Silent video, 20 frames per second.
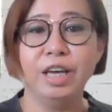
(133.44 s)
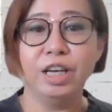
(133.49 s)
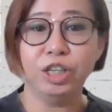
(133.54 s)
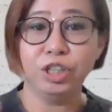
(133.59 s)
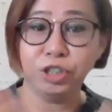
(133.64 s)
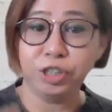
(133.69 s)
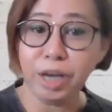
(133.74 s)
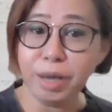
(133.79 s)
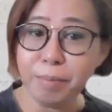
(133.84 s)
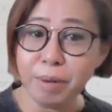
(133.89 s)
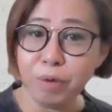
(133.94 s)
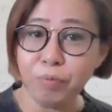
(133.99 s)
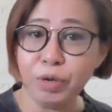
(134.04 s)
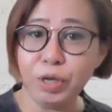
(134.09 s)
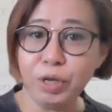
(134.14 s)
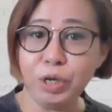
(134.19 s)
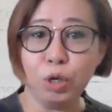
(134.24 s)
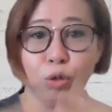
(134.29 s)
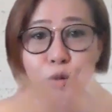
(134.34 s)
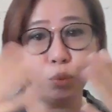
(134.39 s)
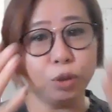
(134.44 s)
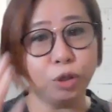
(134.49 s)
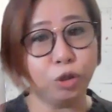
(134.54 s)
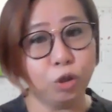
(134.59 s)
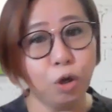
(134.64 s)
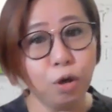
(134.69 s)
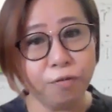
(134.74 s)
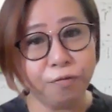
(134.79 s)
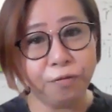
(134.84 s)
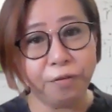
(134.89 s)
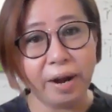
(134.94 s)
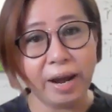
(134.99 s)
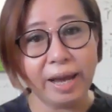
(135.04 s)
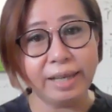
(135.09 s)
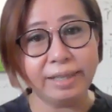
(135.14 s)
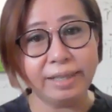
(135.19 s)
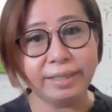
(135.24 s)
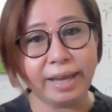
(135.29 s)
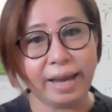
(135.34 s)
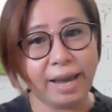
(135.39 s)
Share my videos with your
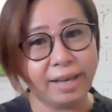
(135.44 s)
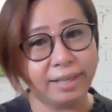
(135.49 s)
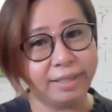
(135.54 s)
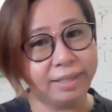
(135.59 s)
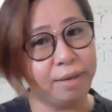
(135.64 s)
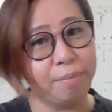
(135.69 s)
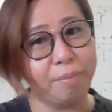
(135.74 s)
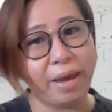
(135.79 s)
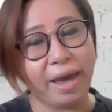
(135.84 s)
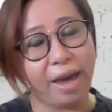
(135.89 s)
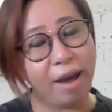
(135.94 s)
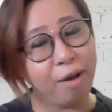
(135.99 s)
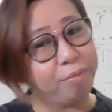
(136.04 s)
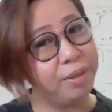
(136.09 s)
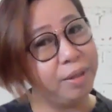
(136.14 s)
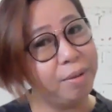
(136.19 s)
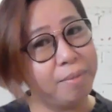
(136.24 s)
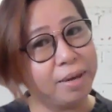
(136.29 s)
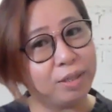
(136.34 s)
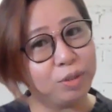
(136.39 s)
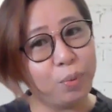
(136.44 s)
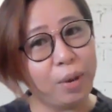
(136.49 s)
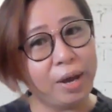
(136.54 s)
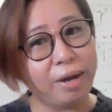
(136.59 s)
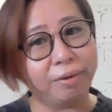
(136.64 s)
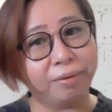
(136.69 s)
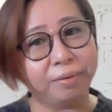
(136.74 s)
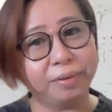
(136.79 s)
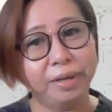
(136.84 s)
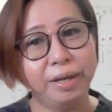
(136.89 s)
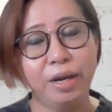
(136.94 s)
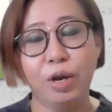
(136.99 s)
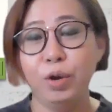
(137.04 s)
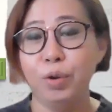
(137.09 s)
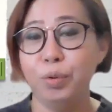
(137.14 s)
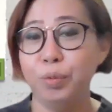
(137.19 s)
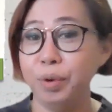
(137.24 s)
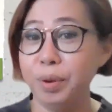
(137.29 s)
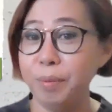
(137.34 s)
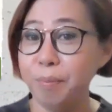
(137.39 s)
friends as it may help them as well.
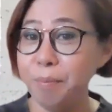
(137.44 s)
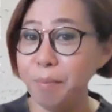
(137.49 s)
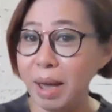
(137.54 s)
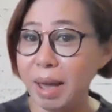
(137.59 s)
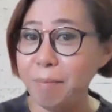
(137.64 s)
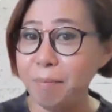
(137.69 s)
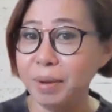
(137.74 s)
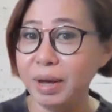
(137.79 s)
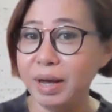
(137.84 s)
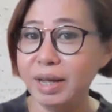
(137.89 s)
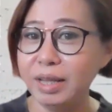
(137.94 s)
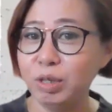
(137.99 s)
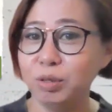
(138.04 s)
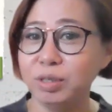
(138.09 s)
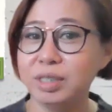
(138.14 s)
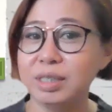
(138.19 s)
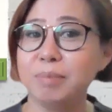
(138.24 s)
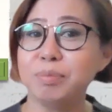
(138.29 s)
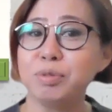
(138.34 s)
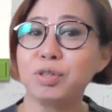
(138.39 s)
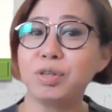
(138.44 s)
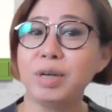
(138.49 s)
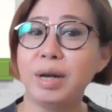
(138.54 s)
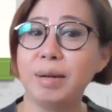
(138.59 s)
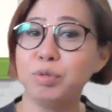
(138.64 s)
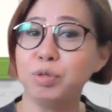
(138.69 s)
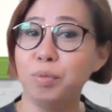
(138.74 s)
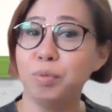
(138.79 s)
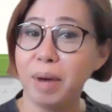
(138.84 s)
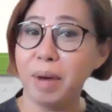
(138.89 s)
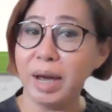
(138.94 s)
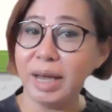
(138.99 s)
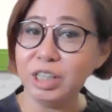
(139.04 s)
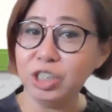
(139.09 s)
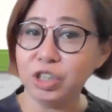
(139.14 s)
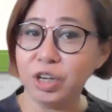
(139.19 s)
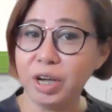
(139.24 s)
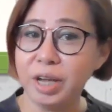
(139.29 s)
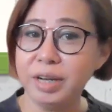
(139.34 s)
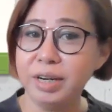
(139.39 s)
Remember to subscribe to my
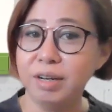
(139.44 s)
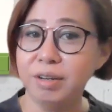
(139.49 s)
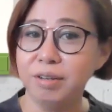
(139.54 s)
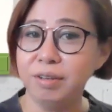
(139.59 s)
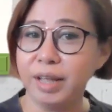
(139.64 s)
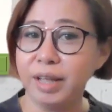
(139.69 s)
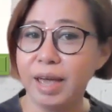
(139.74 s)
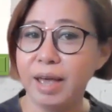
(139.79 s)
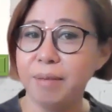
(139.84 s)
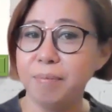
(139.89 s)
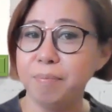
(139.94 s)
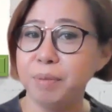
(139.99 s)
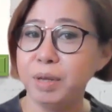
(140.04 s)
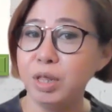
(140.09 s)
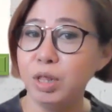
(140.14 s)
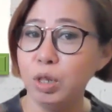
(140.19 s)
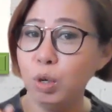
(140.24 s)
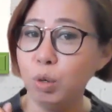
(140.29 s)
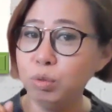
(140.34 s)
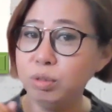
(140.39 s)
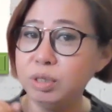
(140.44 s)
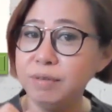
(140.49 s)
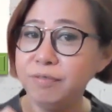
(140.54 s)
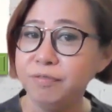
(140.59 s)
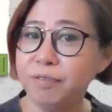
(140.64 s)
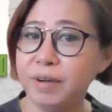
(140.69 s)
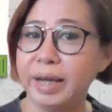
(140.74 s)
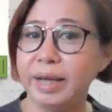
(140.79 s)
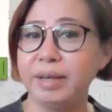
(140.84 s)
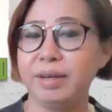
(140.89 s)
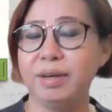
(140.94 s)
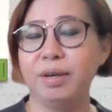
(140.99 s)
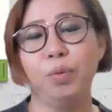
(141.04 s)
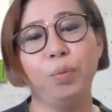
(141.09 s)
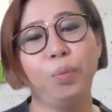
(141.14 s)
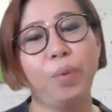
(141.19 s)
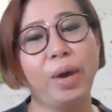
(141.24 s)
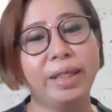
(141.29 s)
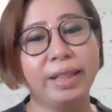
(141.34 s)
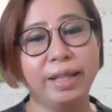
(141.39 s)
channel and be notified
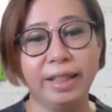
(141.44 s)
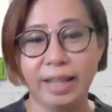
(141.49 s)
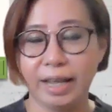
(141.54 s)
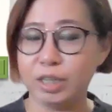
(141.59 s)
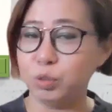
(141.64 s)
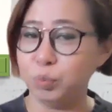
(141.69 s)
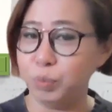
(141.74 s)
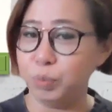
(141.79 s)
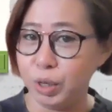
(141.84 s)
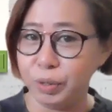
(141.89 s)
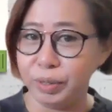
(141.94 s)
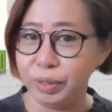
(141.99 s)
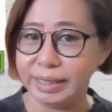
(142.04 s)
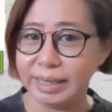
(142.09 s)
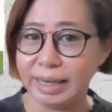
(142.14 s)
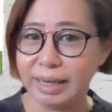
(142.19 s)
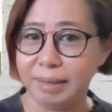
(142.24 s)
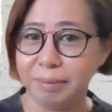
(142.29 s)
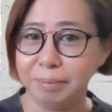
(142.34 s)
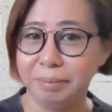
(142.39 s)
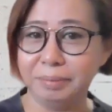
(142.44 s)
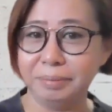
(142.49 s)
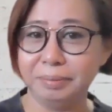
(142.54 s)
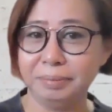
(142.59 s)
when the next video is up.